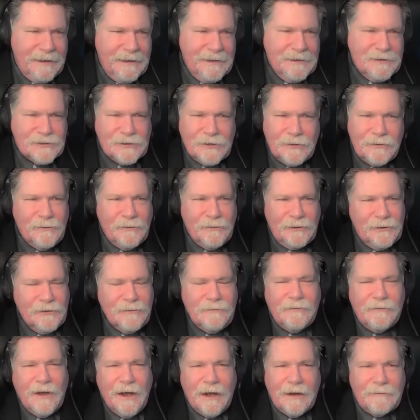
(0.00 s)
So
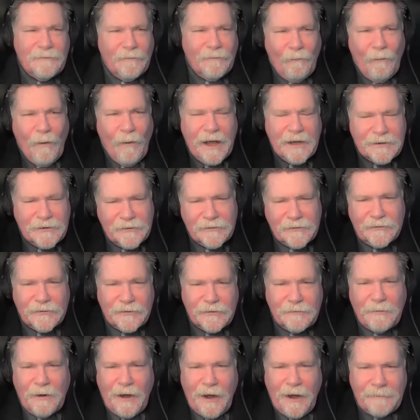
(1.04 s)
you've got Wagner
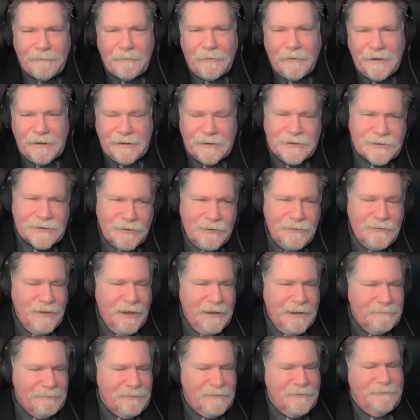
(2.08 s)
Group operators who
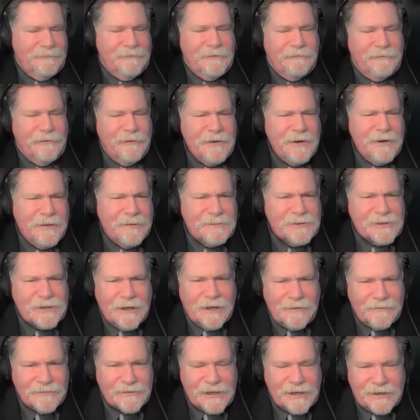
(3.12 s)
they refer to
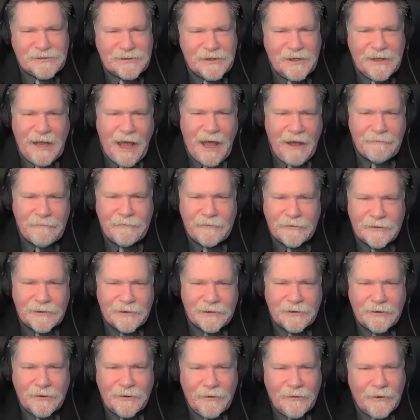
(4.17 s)
themselves as the Africa
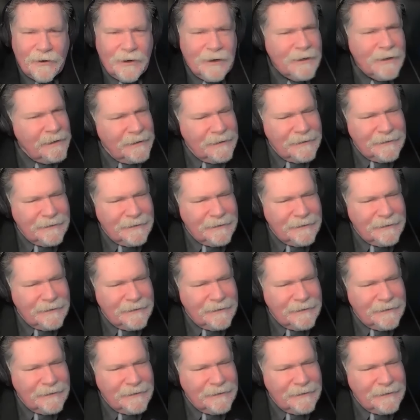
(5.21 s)
Corps,